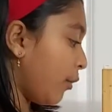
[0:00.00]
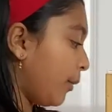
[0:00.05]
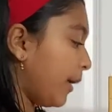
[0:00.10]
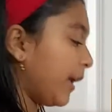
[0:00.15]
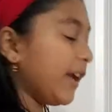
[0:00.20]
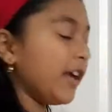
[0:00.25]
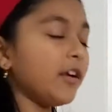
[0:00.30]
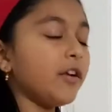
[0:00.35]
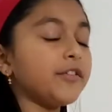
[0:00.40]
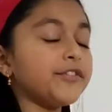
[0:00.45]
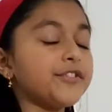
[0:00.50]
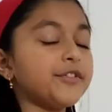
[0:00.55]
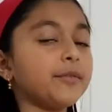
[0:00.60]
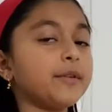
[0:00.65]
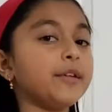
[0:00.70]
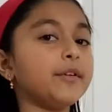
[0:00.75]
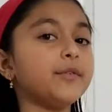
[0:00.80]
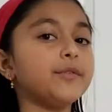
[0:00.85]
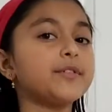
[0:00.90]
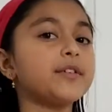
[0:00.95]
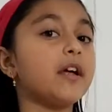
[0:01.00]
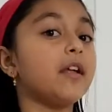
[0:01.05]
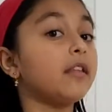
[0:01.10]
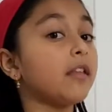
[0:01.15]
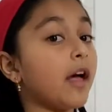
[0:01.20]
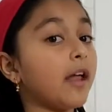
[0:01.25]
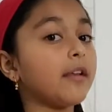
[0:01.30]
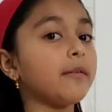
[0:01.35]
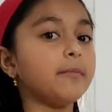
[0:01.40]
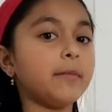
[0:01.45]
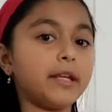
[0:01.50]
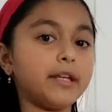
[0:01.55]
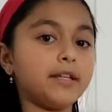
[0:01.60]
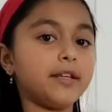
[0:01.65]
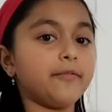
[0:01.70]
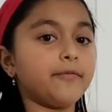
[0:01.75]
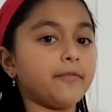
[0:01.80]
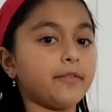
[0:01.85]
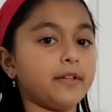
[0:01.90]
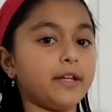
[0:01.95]
We can also use a lot of many
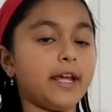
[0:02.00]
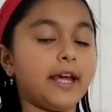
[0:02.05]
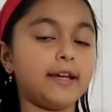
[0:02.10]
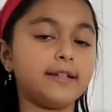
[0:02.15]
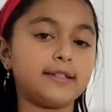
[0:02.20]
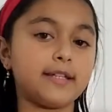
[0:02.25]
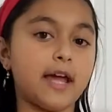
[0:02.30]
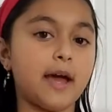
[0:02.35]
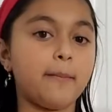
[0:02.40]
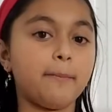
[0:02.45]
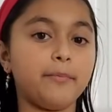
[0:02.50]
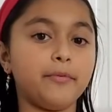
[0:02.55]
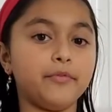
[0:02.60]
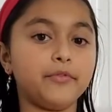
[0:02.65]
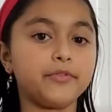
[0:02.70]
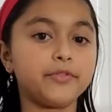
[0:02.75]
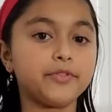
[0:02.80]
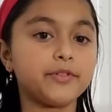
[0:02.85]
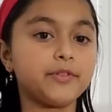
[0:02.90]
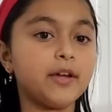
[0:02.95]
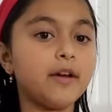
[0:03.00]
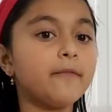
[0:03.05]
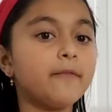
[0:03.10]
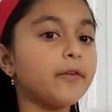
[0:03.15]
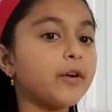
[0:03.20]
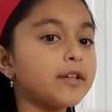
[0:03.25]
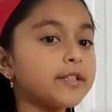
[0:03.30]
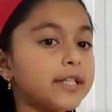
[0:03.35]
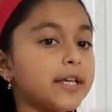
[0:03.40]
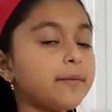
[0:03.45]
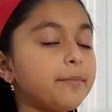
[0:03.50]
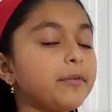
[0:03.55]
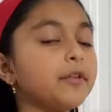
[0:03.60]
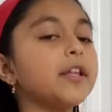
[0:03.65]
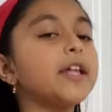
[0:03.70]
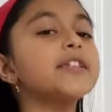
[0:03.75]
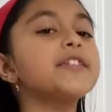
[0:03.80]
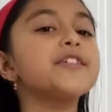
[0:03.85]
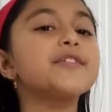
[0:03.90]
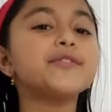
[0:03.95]
different examples. For example,
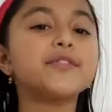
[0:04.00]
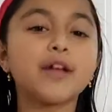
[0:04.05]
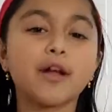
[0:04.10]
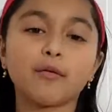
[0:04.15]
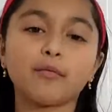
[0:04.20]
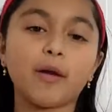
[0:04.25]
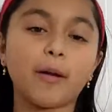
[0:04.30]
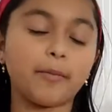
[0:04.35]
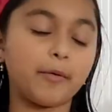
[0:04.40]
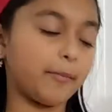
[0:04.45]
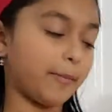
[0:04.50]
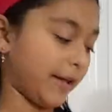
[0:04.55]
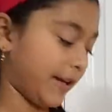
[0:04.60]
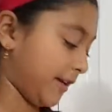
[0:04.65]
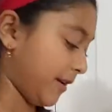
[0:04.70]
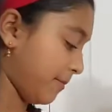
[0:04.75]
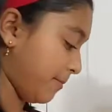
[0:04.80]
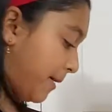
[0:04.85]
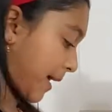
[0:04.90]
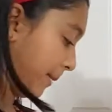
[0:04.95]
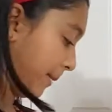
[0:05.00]
let's use a rubber band and